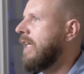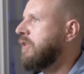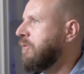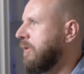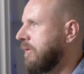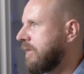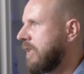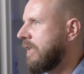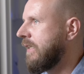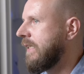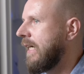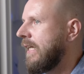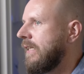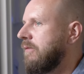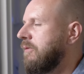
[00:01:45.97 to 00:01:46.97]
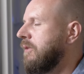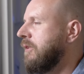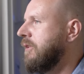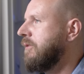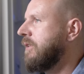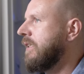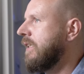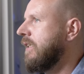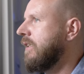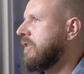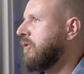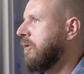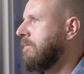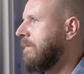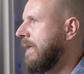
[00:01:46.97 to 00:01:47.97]
as we were cutting on it, we were using a
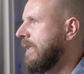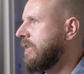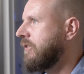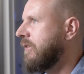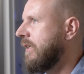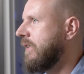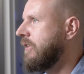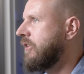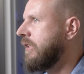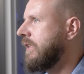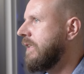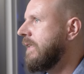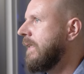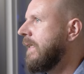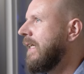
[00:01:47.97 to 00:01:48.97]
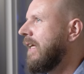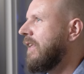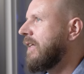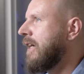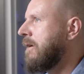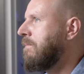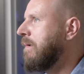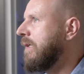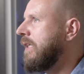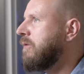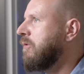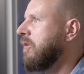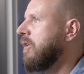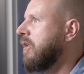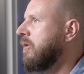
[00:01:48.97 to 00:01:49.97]
tool pass strategy that kind of put
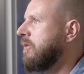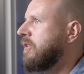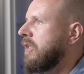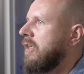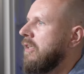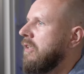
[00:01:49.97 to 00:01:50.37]
equal loads